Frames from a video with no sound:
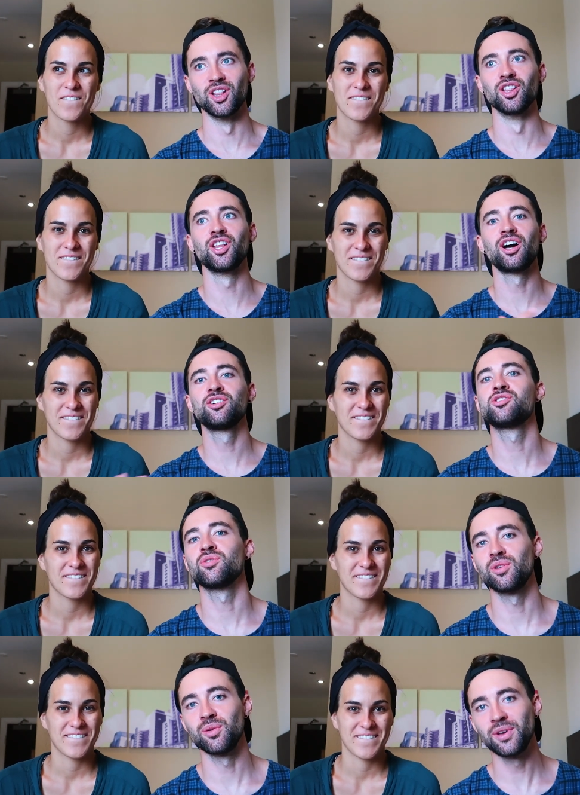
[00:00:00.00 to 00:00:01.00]

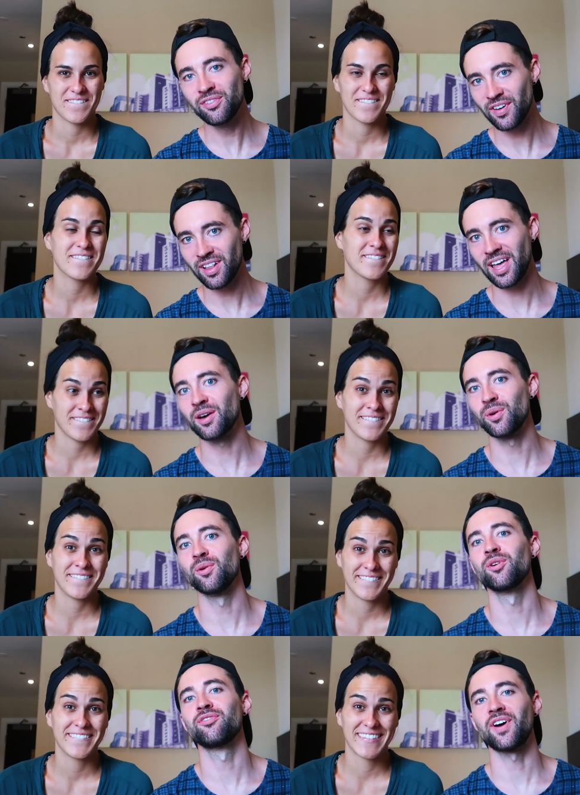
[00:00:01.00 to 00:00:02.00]
Speaker 1: luxury. We felt mm -hmm. like we mm-hmm.
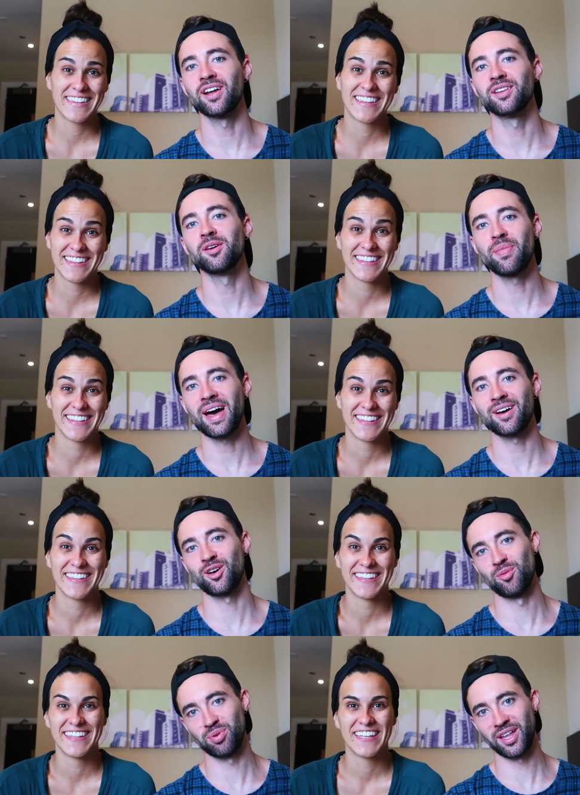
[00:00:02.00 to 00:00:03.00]
were finally back
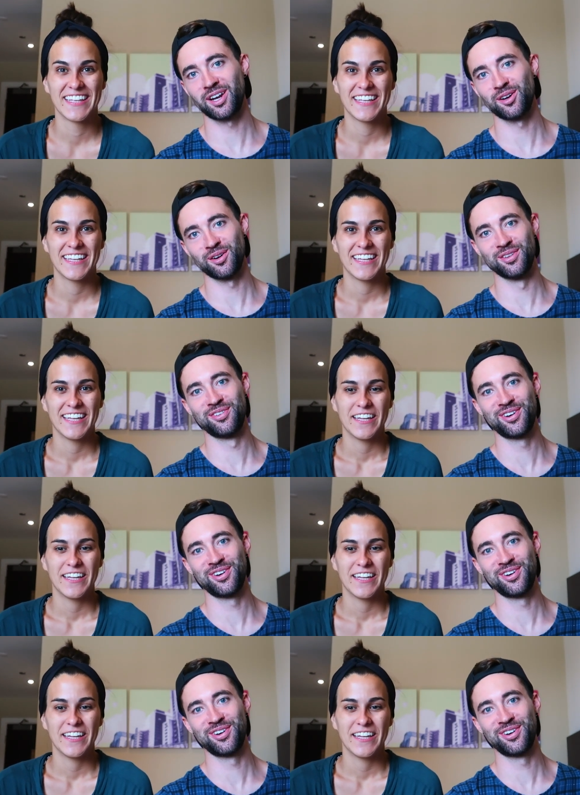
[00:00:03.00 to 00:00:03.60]
on planet Earth